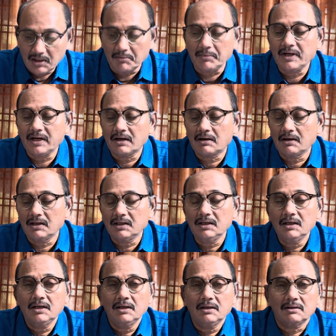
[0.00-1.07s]
immediately
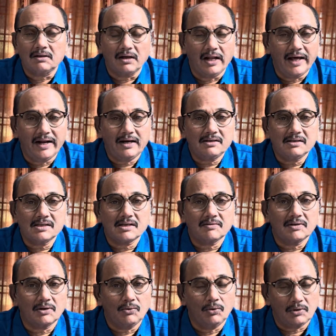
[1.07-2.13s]
the directions of
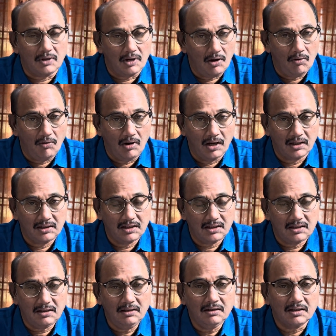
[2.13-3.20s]
the court now are
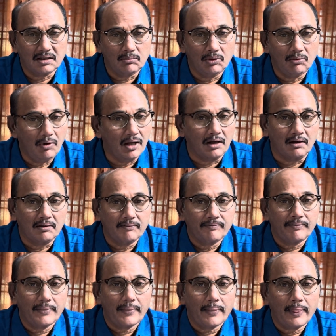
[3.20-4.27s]
that number one,
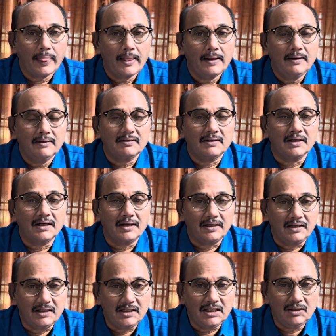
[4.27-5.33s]
the
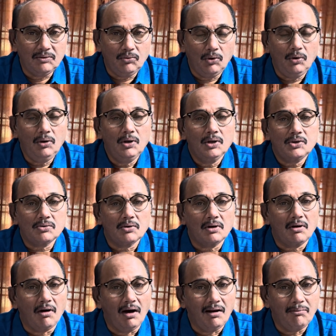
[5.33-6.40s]
DEO should
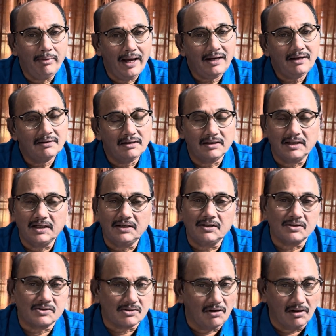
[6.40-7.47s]
call back the
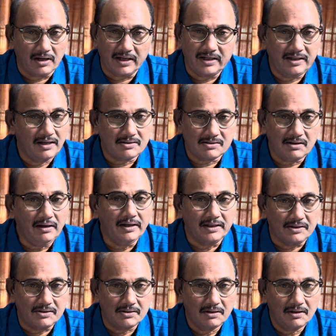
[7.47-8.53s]
TTS, already has done
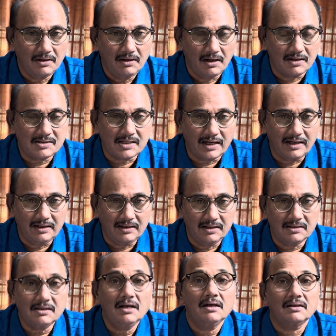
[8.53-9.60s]
it. And second
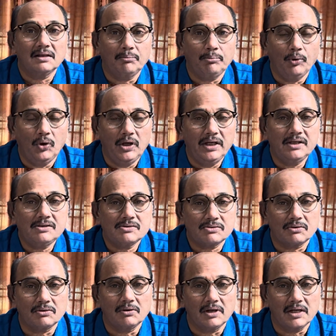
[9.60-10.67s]
is the police
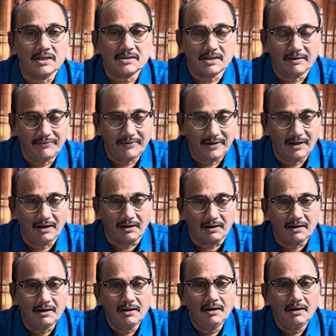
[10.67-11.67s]
should register FIR.